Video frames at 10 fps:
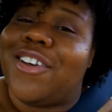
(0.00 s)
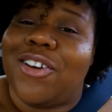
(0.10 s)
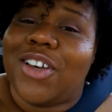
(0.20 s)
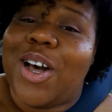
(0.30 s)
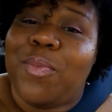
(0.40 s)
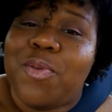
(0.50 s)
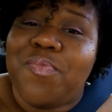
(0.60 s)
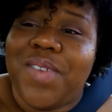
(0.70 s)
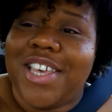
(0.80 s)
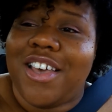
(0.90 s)
are gonna come with
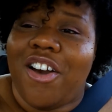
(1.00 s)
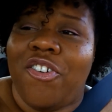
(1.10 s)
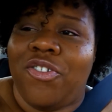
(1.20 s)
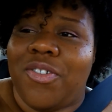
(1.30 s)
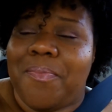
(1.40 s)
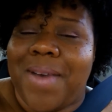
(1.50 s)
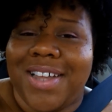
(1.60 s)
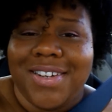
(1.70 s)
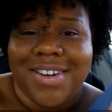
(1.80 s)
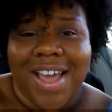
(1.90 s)
me on
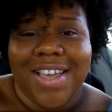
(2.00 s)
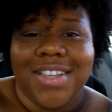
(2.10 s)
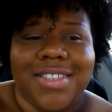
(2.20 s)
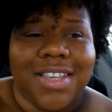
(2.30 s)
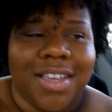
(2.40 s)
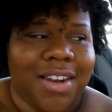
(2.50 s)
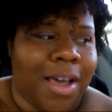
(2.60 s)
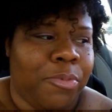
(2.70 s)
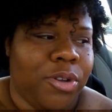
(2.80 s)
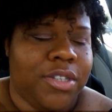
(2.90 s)
my nights, and
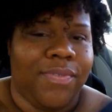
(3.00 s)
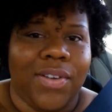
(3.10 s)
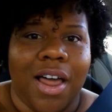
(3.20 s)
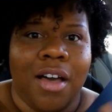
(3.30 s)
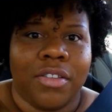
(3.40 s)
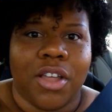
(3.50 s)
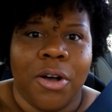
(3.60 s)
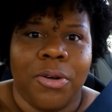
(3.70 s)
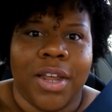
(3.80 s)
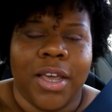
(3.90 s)
I'm going to vlog the
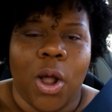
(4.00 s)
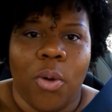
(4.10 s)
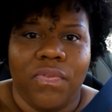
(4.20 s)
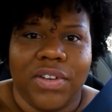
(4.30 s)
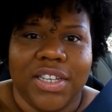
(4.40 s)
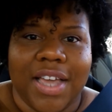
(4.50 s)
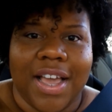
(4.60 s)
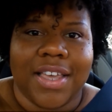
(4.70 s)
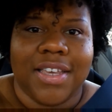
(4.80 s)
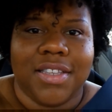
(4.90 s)
whole night. Hopefully, I
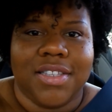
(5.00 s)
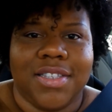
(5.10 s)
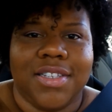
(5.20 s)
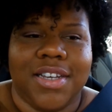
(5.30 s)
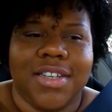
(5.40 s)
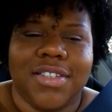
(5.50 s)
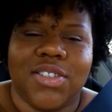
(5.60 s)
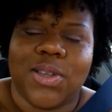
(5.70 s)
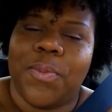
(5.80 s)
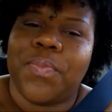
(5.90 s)
can get this done.
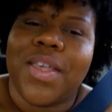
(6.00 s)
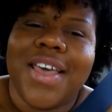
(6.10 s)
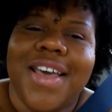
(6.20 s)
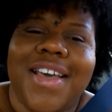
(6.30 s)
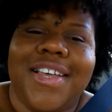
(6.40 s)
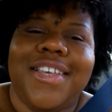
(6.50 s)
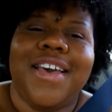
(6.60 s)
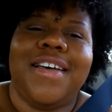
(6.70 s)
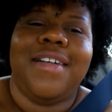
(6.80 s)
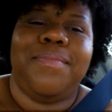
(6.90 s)
So
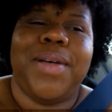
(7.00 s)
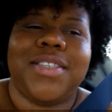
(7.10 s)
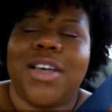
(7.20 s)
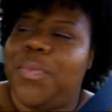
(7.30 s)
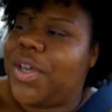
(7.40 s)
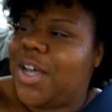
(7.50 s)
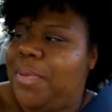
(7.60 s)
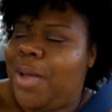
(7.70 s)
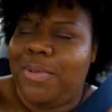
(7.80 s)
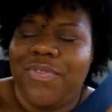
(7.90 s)
yeah, let's go pick up
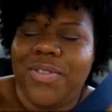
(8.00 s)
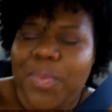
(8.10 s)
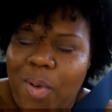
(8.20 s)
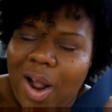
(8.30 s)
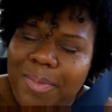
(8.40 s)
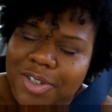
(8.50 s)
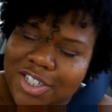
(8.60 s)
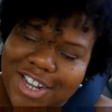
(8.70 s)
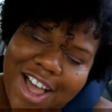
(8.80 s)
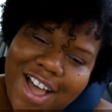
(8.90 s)
hubby from the Fire Rush
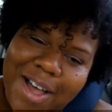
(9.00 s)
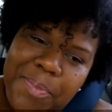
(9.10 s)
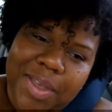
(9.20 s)
Shop,